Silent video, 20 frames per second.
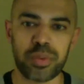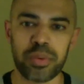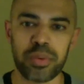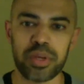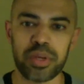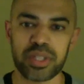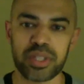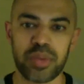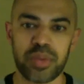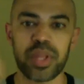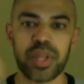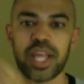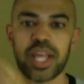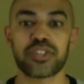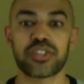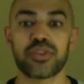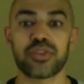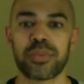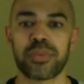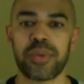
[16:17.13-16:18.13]
someone like
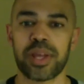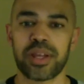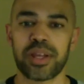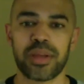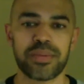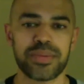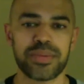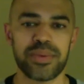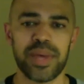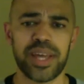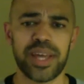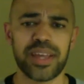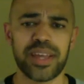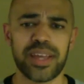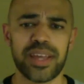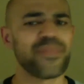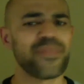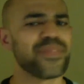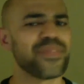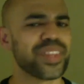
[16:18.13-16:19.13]
Superman comes back,
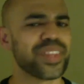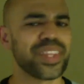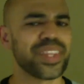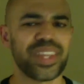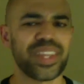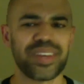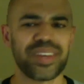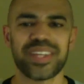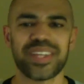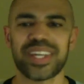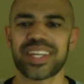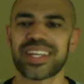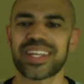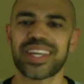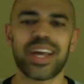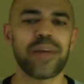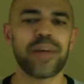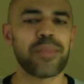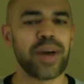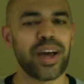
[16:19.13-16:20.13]
I was like,
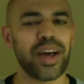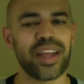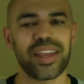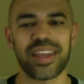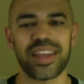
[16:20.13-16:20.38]
come on.